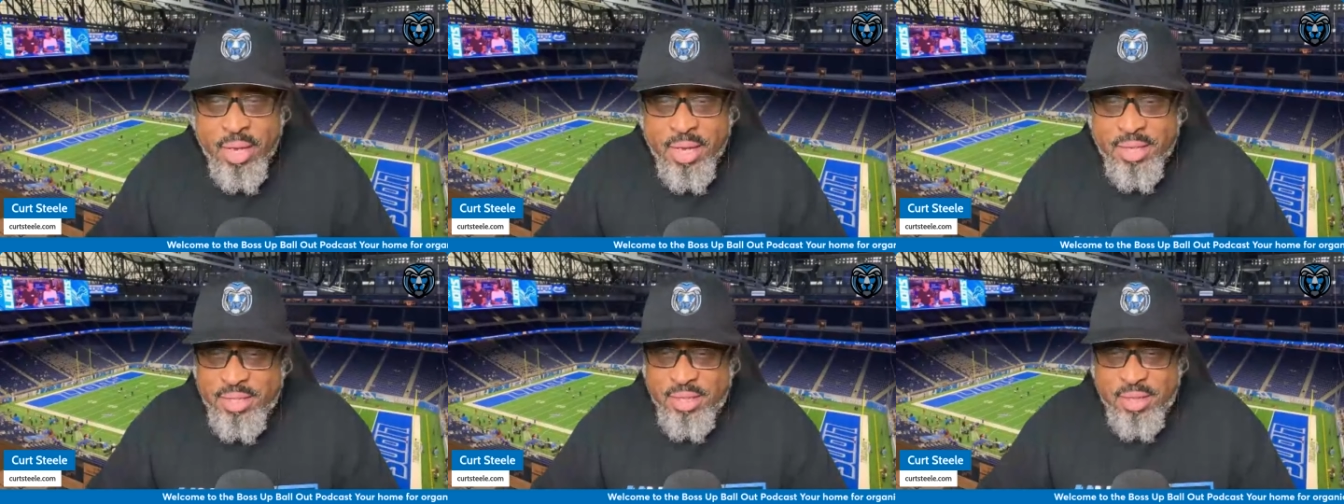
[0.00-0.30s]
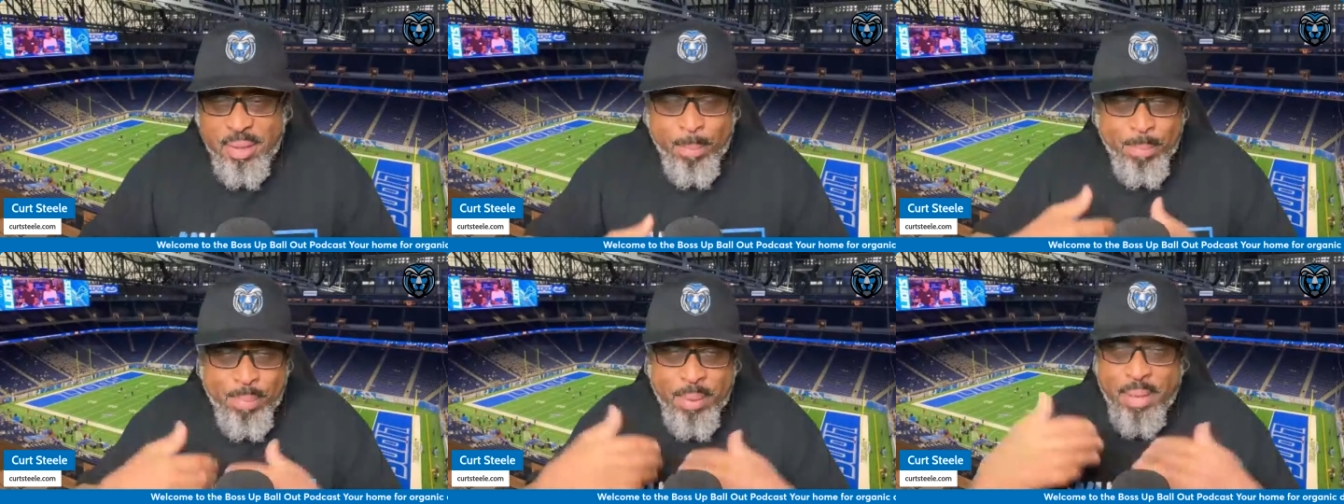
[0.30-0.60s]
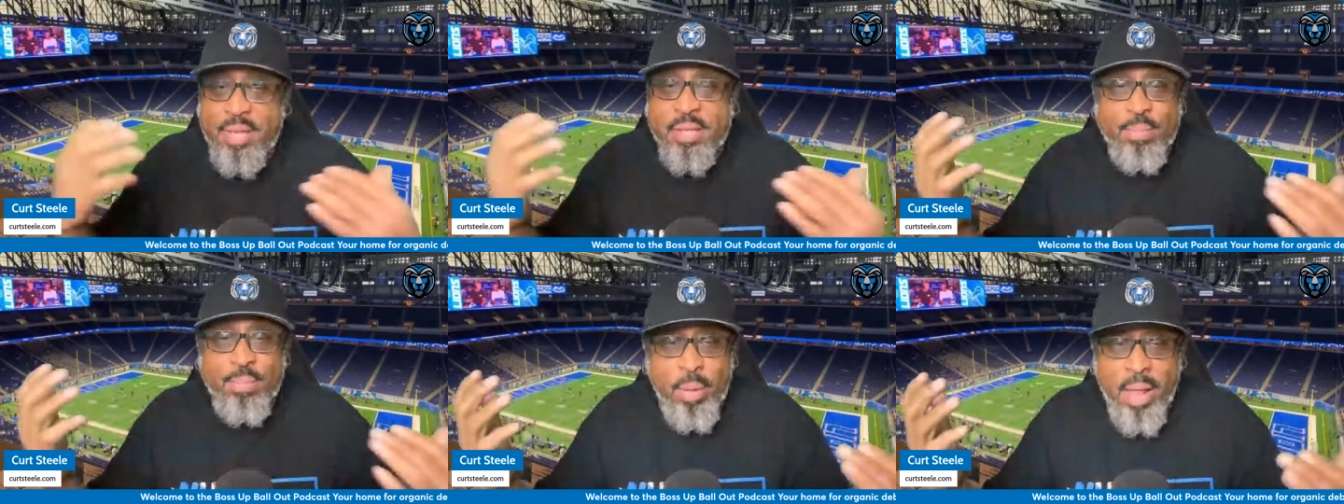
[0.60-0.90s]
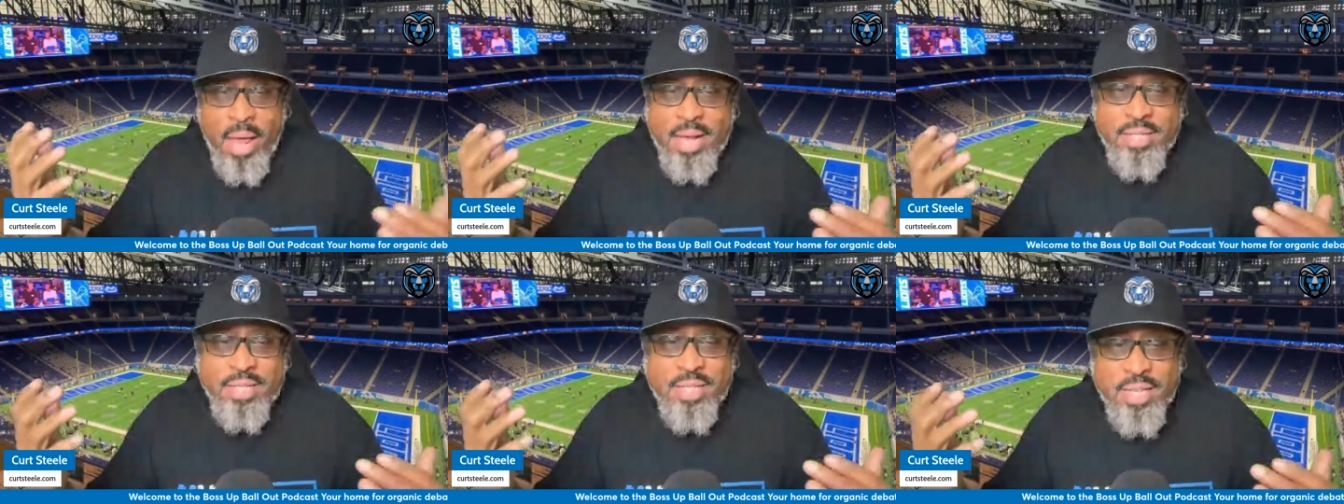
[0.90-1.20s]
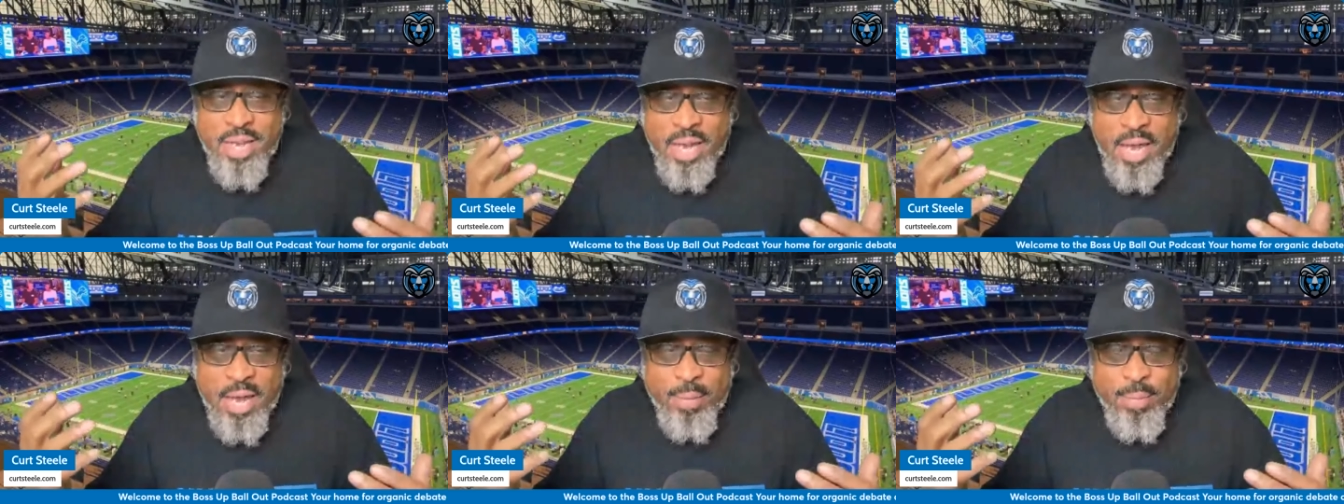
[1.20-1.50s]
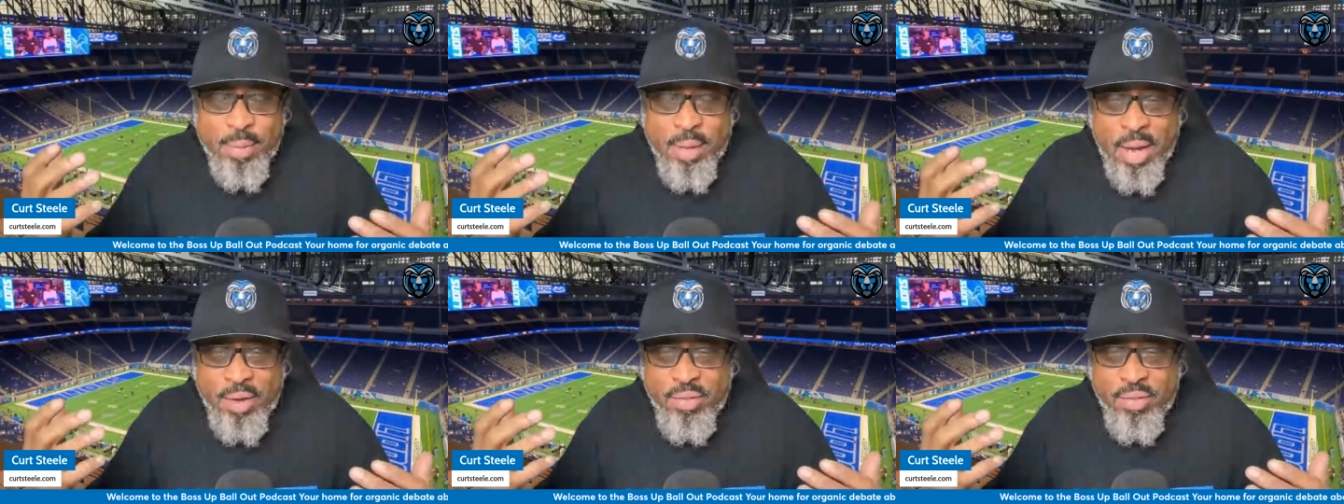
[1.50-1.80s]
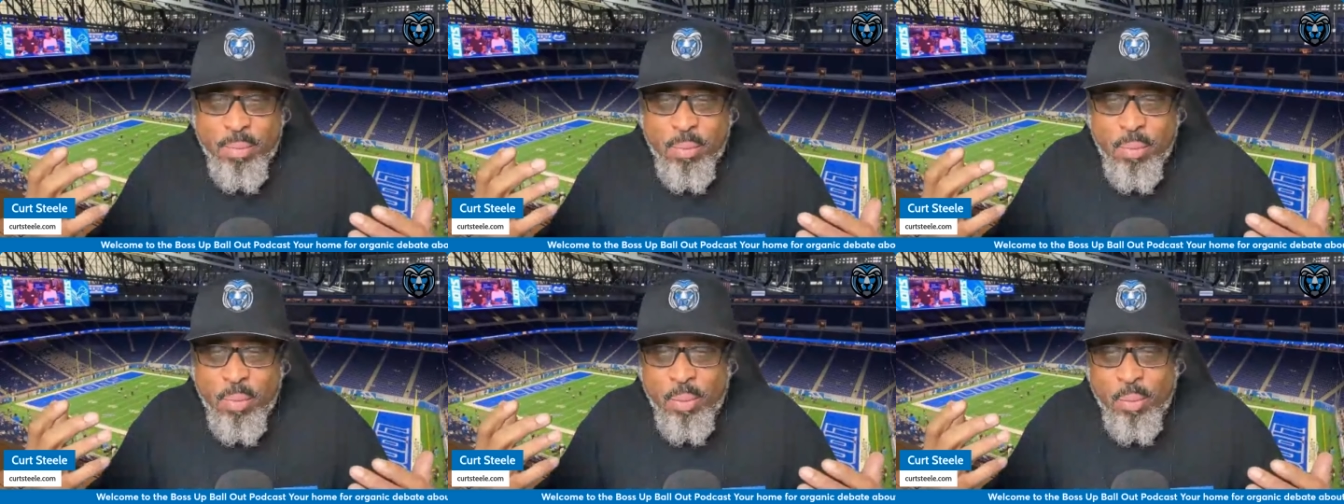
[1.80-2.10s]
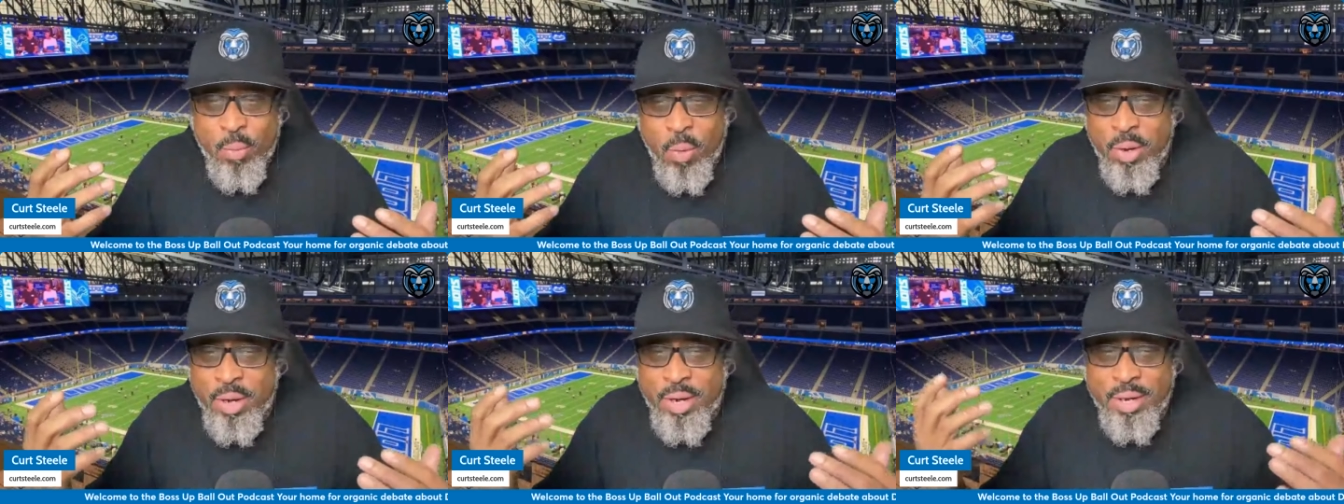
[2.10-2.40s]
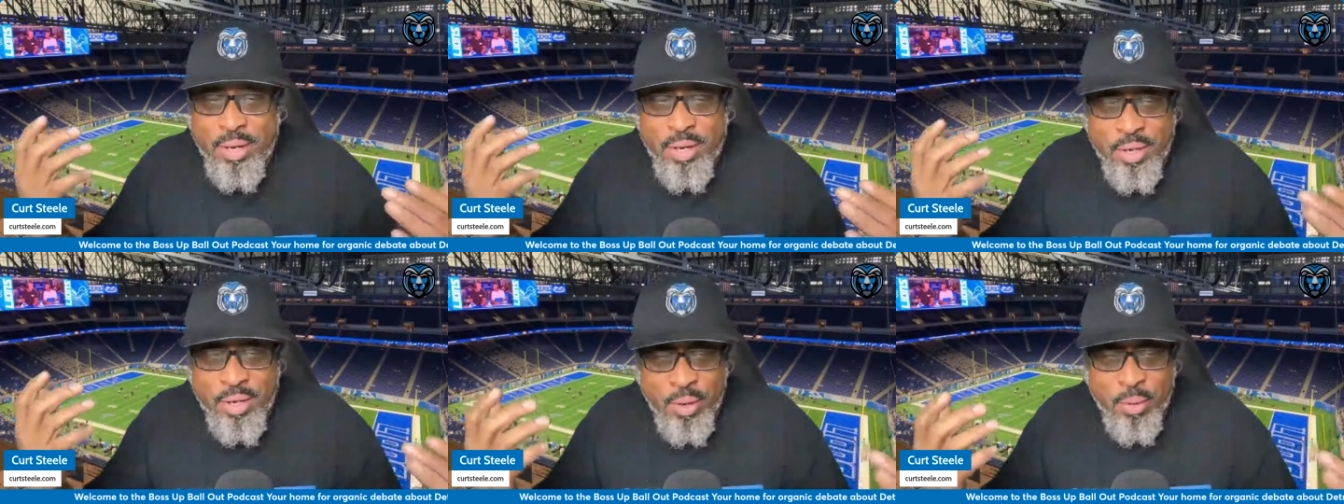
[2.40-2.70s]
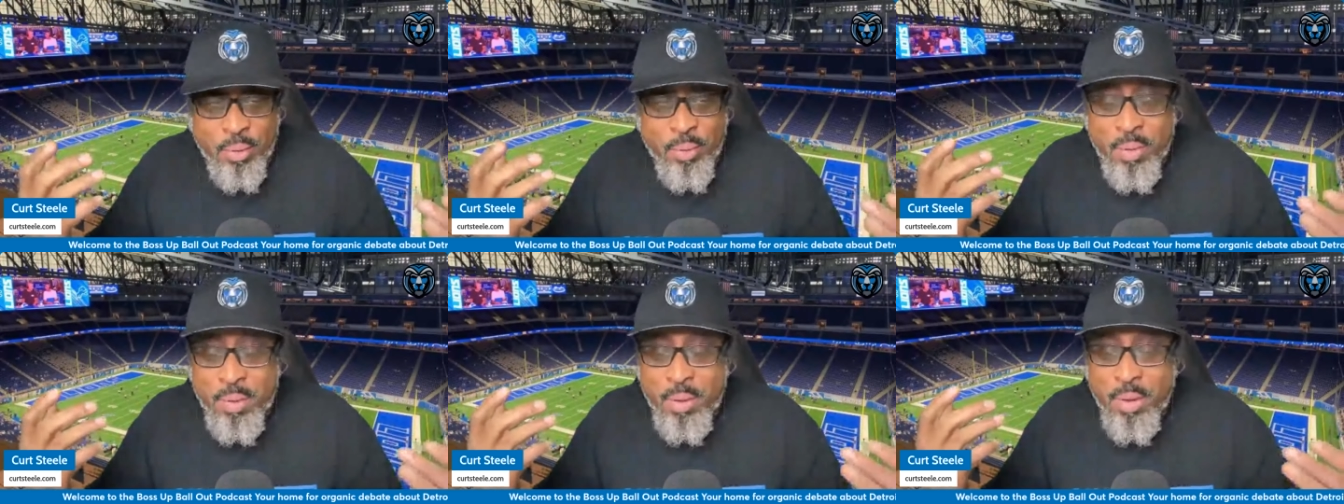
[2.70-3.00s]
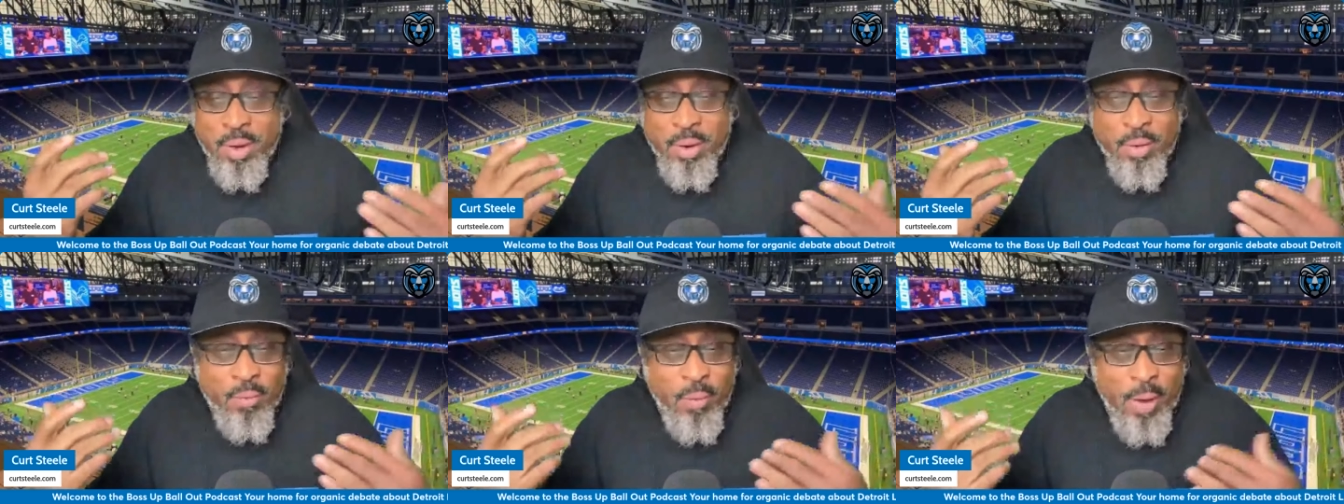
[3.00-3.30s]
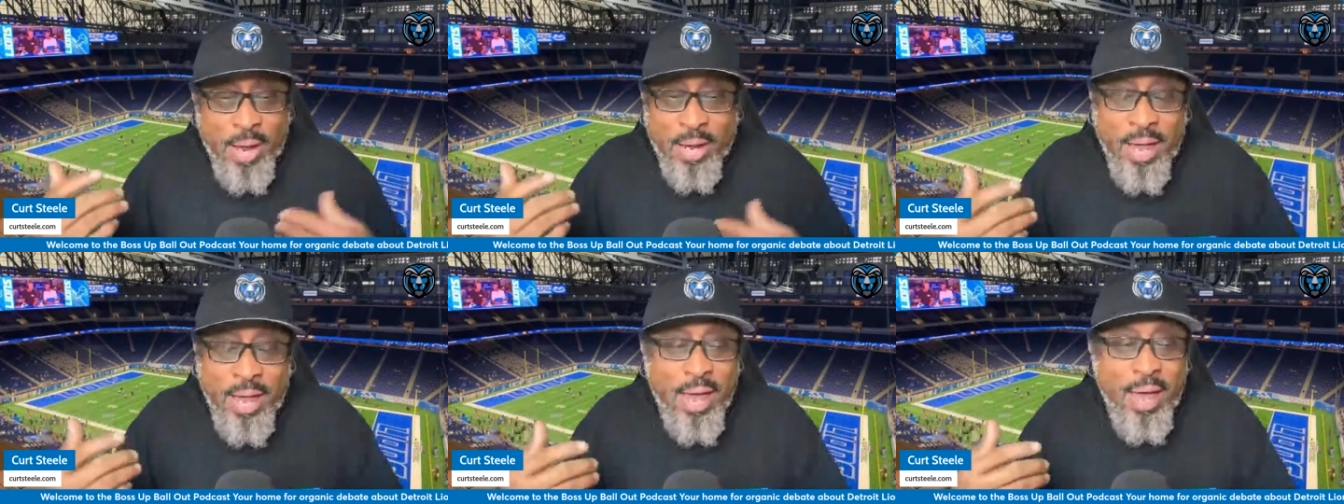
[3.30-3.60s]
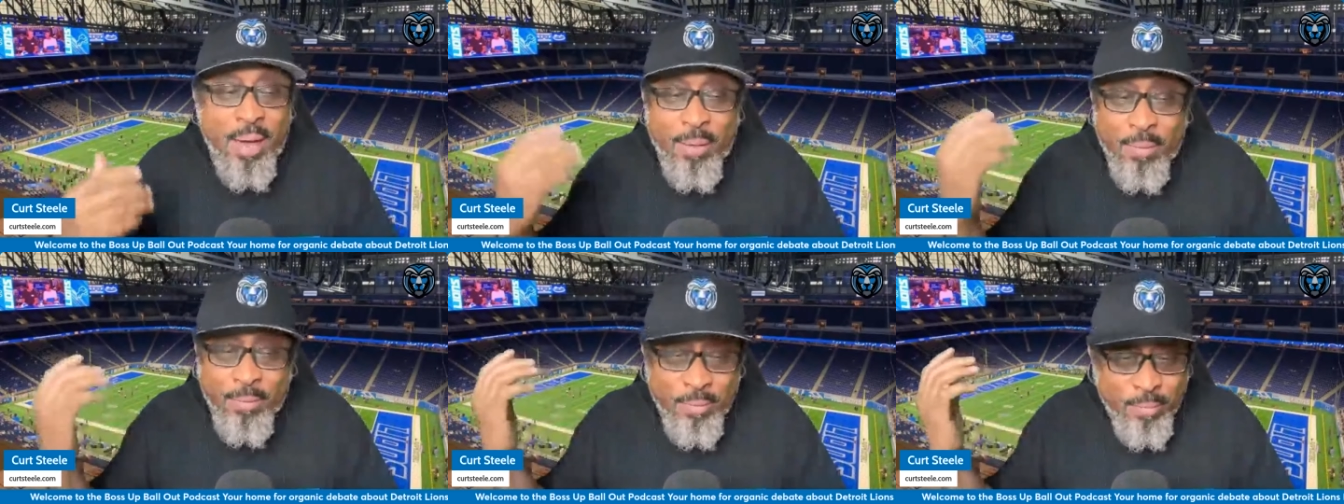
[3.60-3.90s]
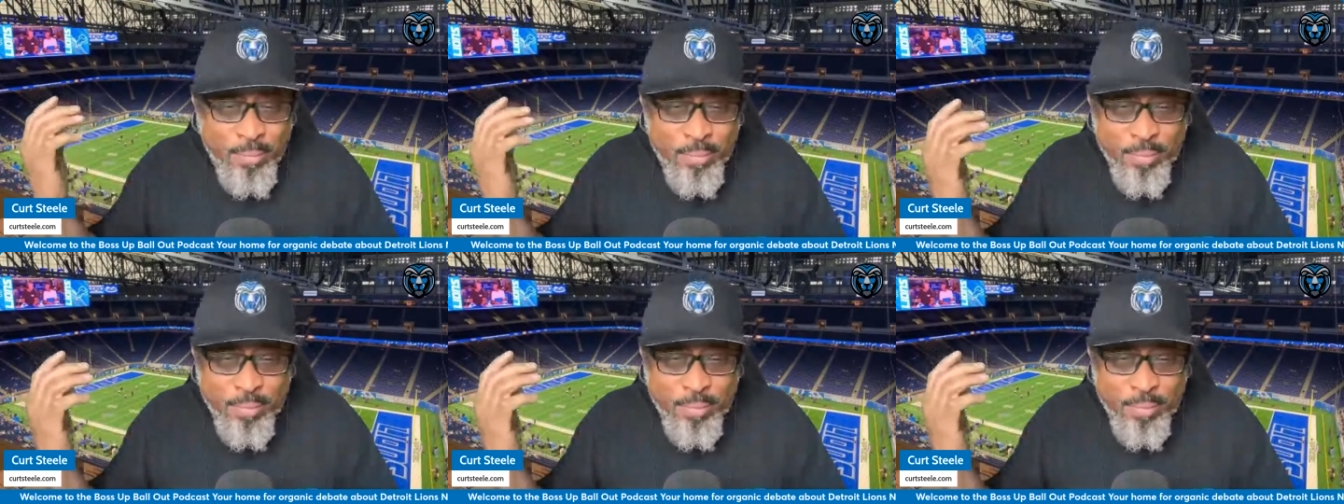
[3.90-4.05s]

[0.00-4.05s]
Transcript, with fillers: Is it the big splashy name that everyone wanted? No. Right now,